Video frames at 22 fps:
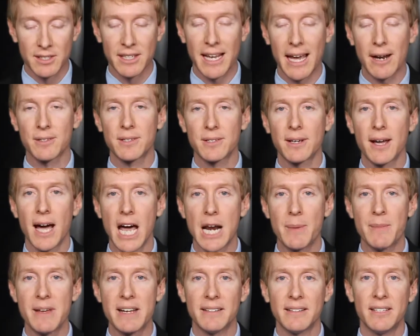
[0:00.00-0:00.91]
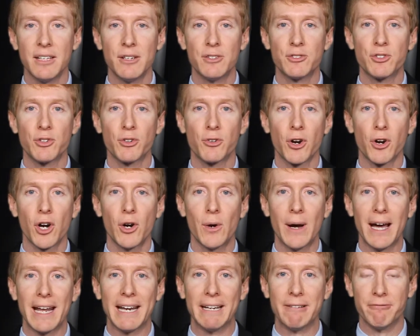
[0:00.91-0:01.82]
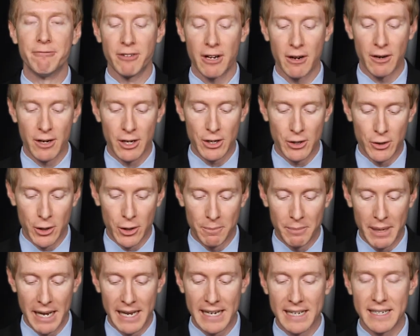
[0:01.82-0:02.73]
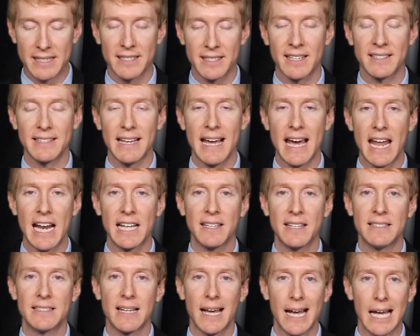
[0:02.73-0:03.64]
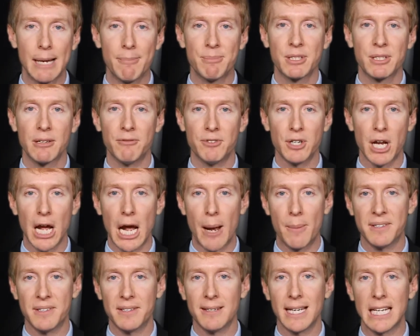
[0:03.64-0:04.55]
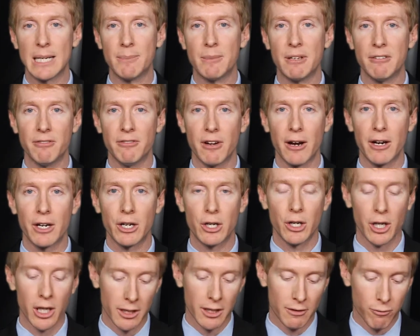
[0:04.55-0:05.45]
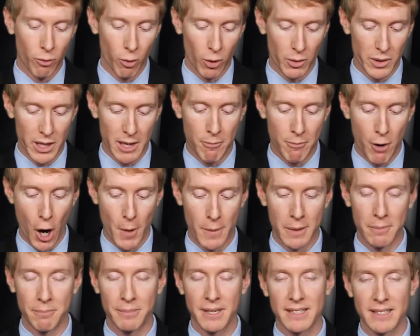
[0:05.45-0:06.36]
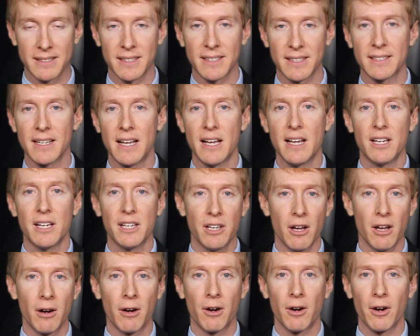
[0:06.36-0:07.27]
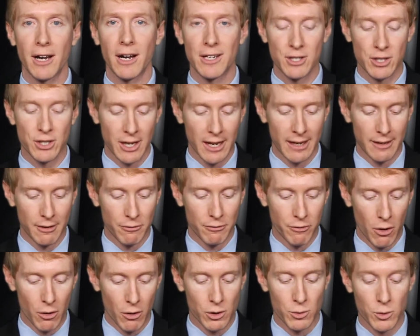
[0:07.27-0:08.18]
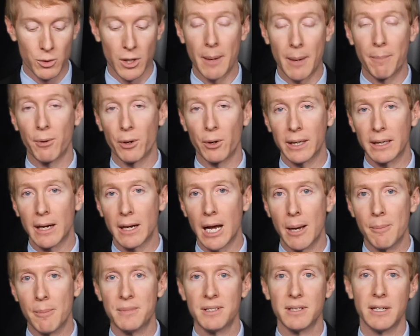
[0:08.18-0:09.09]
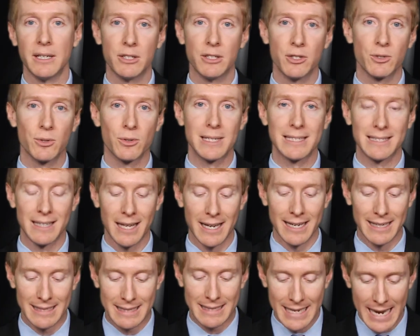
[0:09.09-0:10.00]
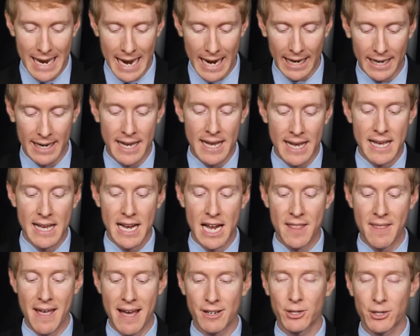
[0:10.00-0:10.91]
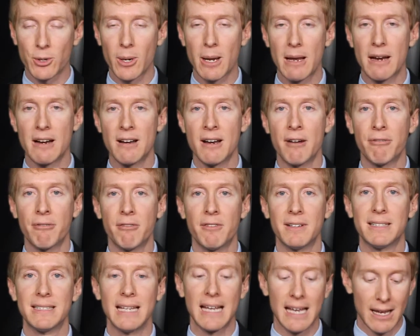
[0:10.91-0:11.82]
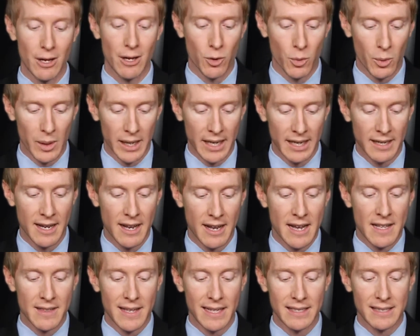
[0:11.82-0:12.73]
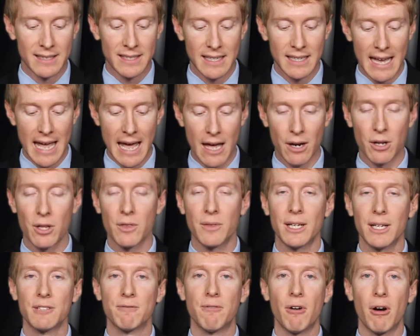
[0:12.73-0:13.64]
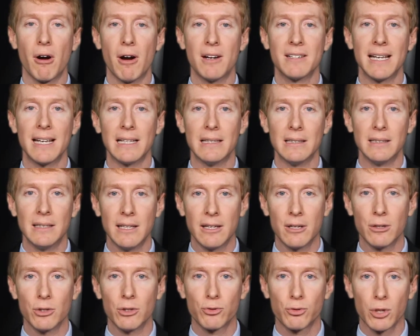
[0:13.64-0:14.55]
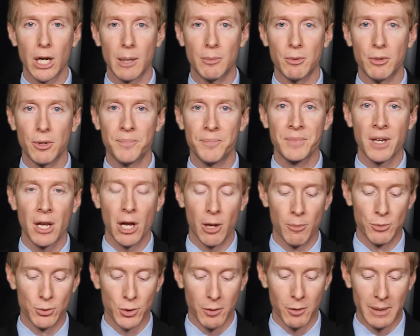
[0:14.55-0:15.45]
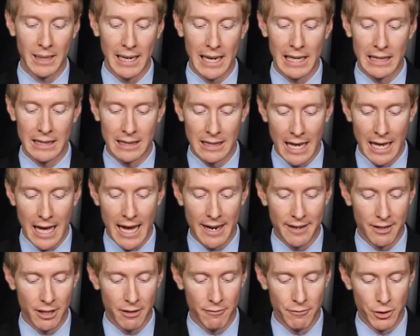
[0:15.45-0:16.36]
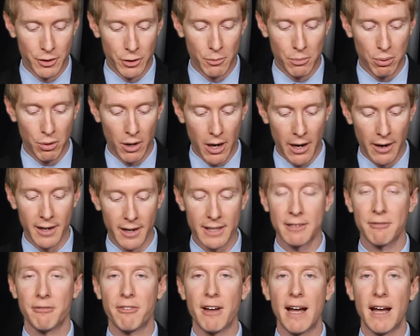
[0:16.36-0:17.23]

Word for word: Seattle's economy continues to grow at a very good pace, and it's adding the types of jobs that tend to be very good for the apartment business younger, educated folks with upper incomes in industries like tech. And that has created enough of a tailwind that Seattle thus far has had little trouble absorbing a lot of new product. In